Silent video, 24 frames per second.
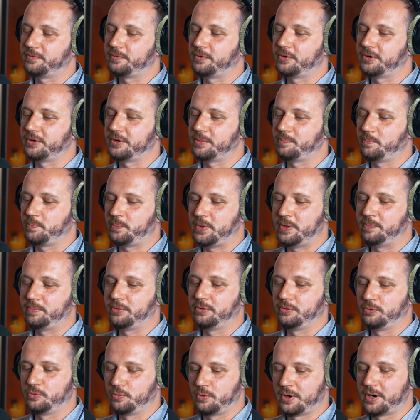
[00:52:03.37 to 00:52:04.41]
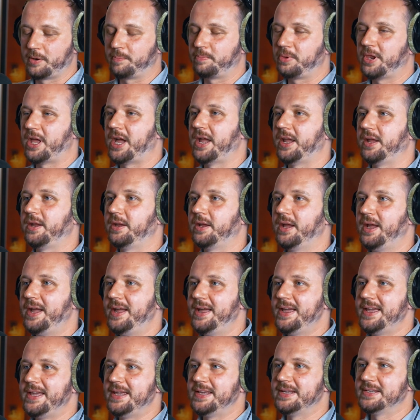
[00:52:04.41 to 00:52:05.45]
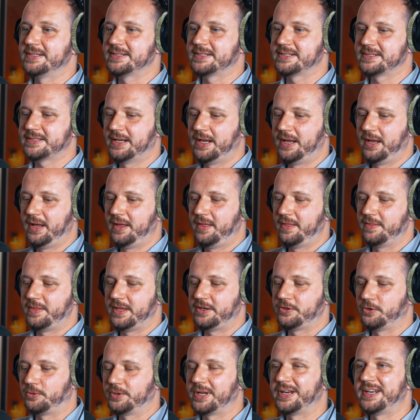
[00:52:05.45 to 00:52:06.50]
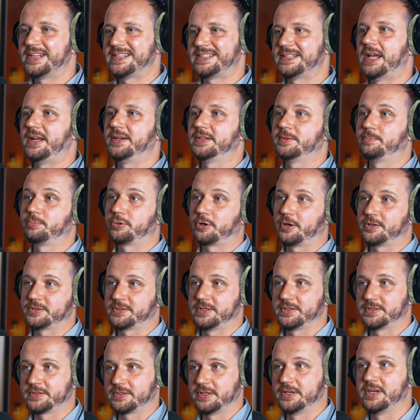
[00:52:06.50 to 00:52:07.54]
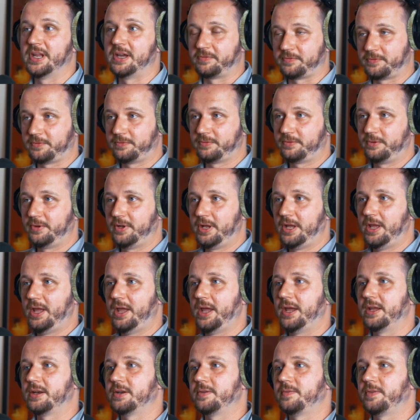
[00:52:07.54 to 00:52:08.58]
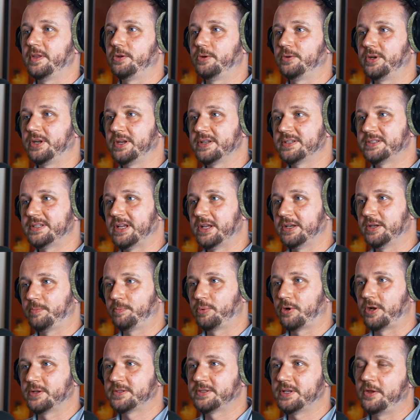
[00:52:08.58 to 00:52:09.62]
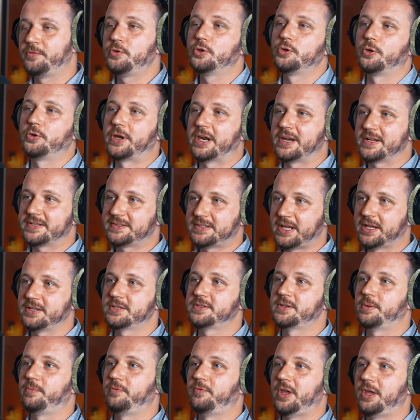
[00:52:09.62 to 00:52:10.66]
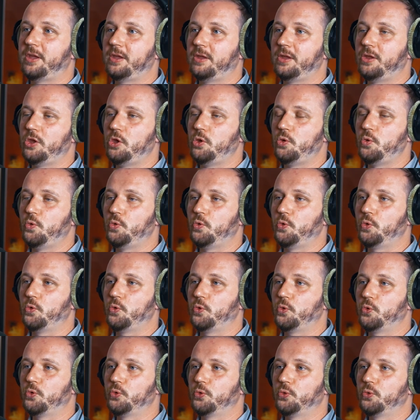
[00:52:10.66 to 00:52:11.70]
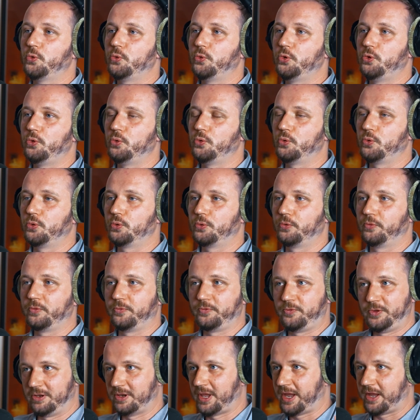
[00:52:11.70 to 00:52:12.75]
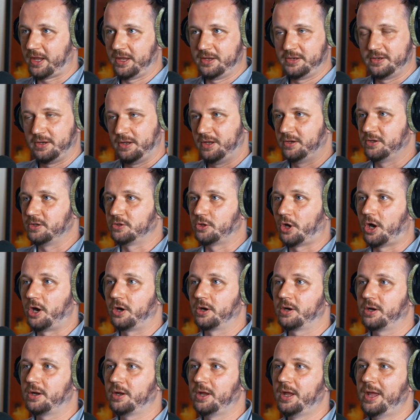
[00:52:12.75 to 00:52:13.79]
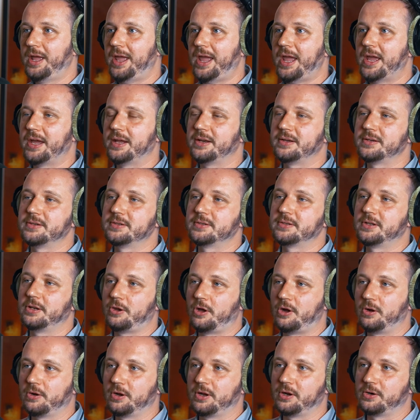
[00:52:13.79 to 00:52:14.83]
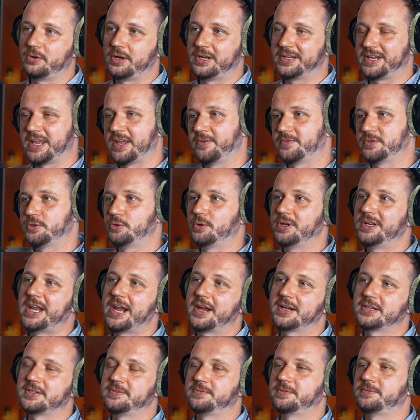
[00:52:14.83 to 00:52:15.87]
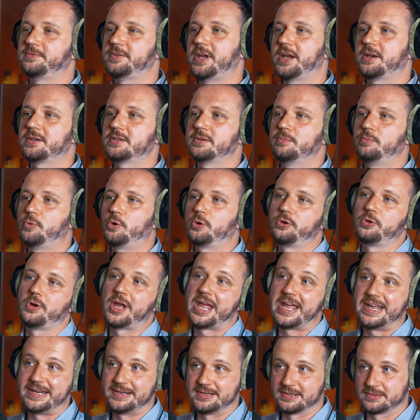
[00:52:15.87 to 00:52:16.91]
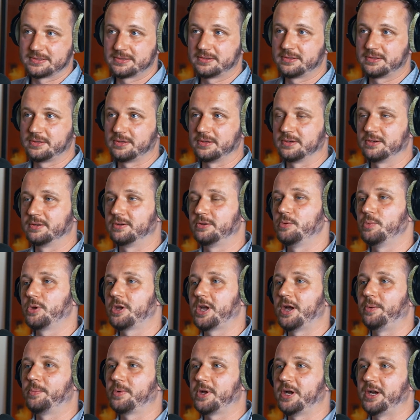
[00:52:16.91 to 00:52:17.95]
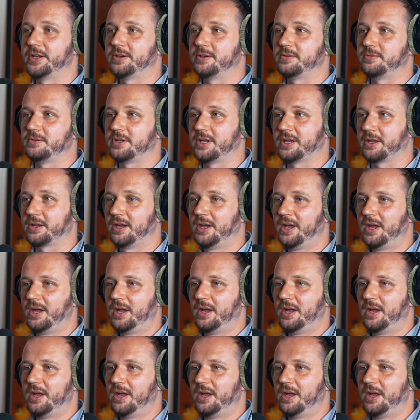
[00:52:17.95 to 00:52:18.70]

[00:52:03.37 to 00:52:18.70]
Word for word: for the people who are applying is they don't understand the process enough and if they don't understand the process if you don't understand something you you feel like in in the dark and the longer it gives you a negative effect the more you hate it you know you become kind of like